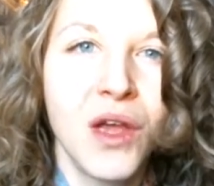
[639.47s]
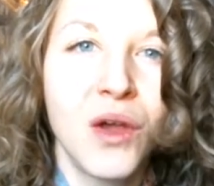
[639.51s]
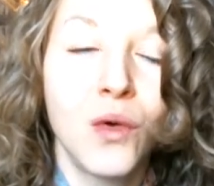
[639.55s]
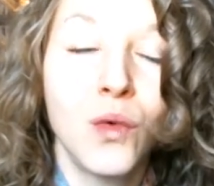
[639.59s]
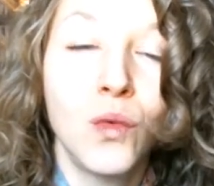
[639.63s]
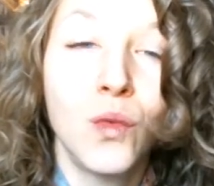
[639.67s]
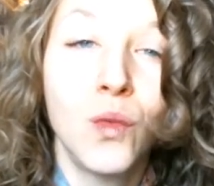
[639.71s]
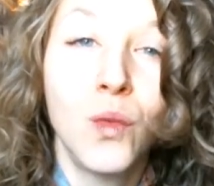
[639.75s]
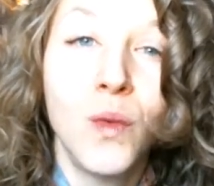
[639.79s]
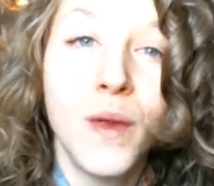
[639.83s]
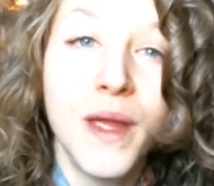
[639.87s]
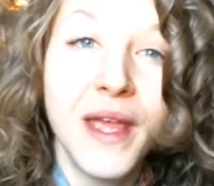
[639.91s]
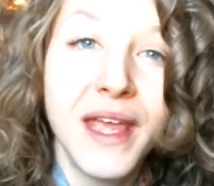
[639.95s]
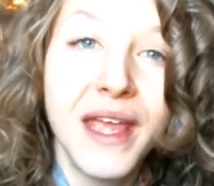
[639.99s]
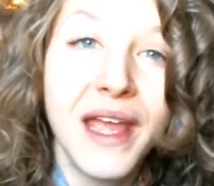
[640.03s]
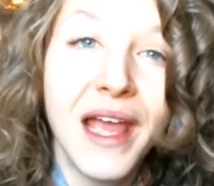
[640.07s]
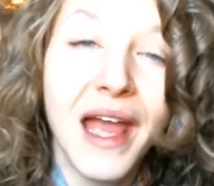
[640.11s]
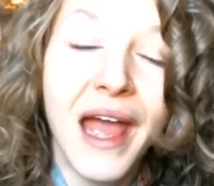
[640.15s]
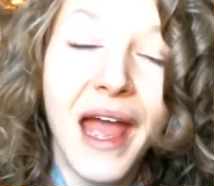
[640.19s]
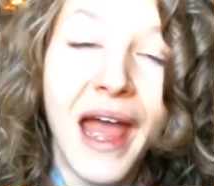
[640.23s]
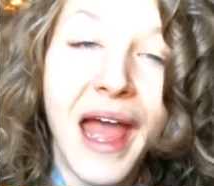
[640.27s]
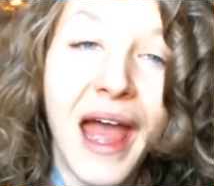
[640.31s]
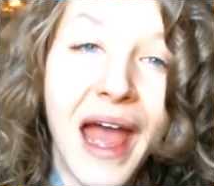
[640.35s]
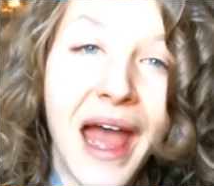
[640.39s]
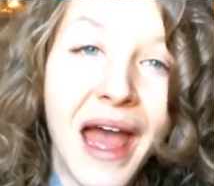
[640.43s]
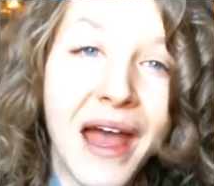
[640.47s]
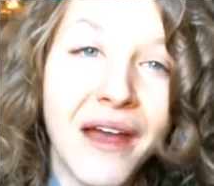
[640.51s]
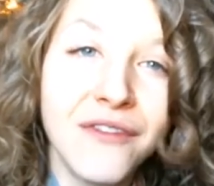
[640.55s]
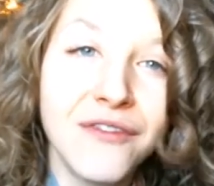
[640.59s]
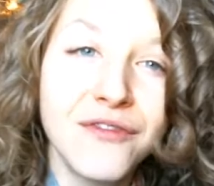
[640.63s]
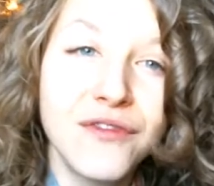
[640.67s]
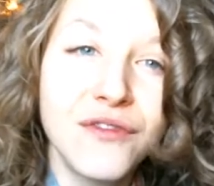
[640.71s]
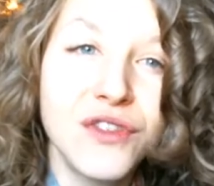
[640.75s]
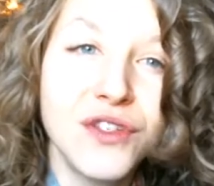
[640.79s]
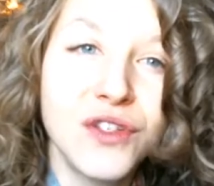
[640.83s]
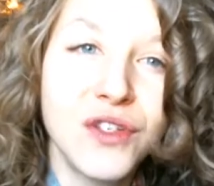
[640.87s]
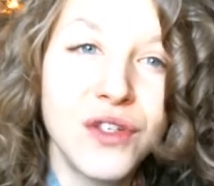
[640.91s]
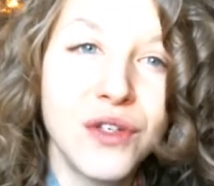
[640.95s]
We have
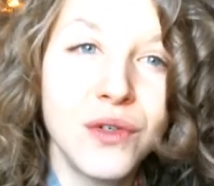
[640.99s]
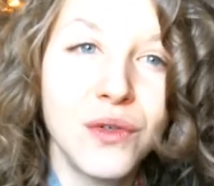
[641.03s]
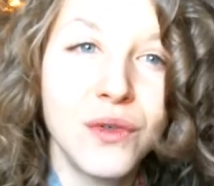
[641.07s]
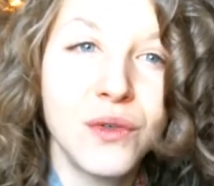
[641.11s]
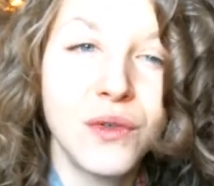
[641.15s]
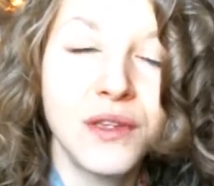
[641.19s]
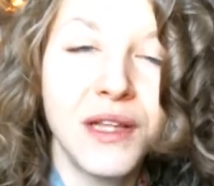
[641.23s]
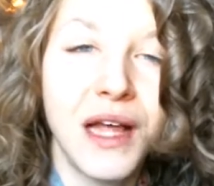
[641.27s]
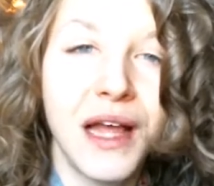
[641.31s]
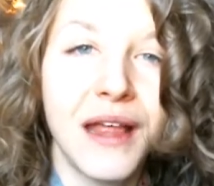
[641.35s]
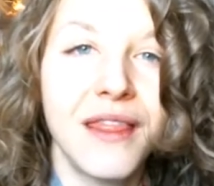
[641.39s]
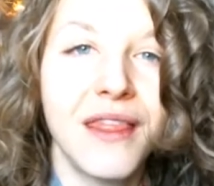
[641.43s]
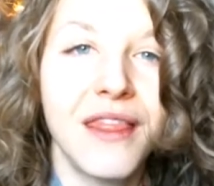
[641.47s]
to let